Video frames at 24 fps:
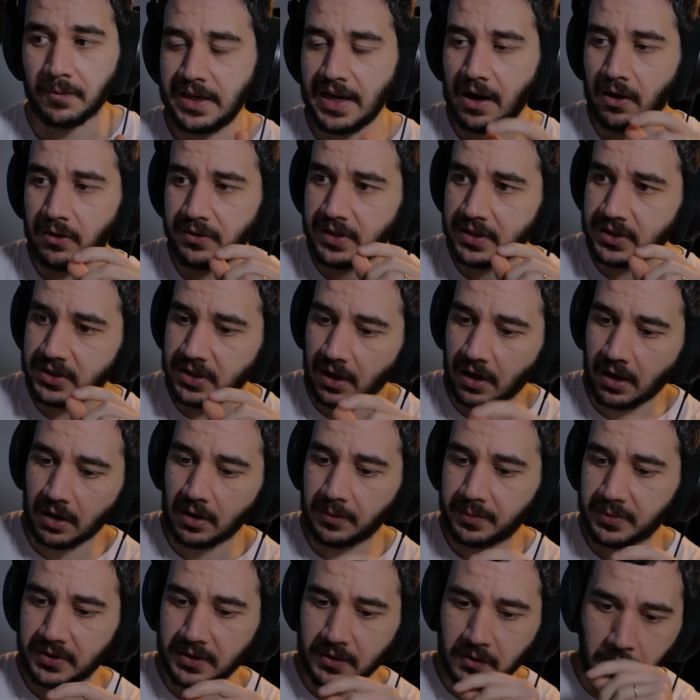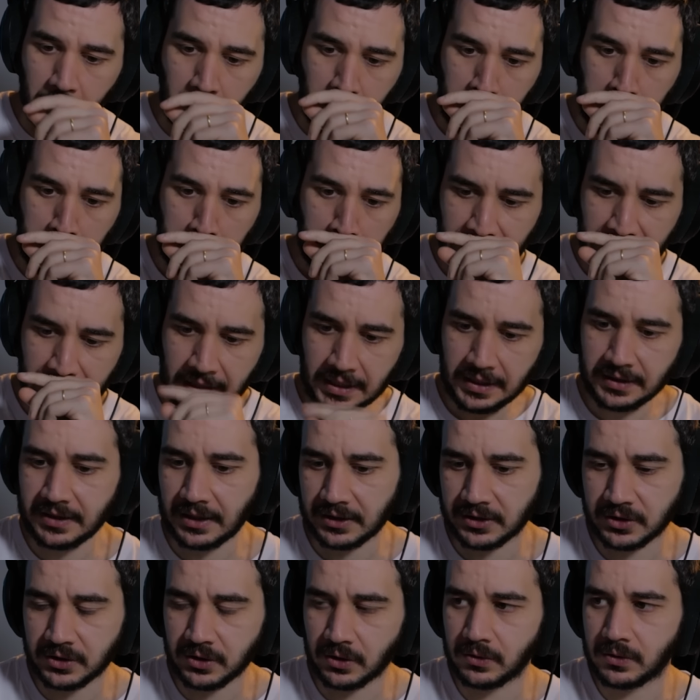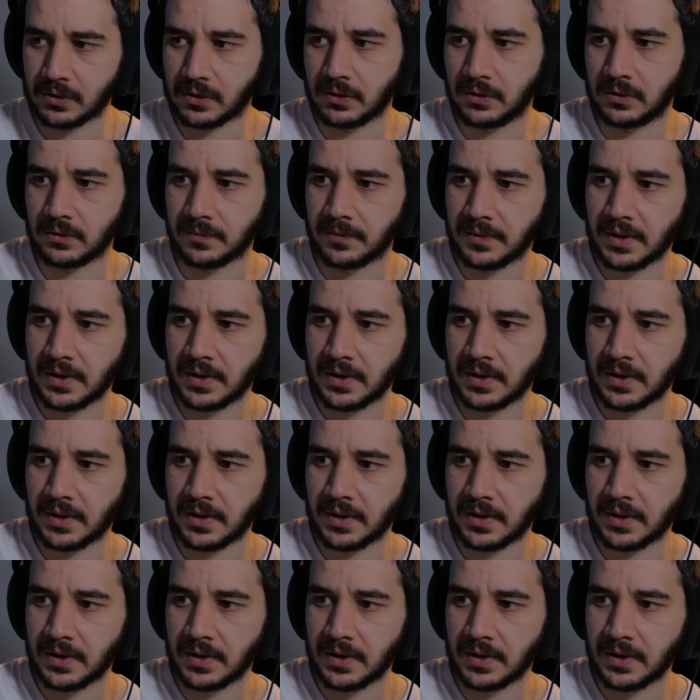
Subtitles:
Now there's a harpsichord. Man, that's so cool.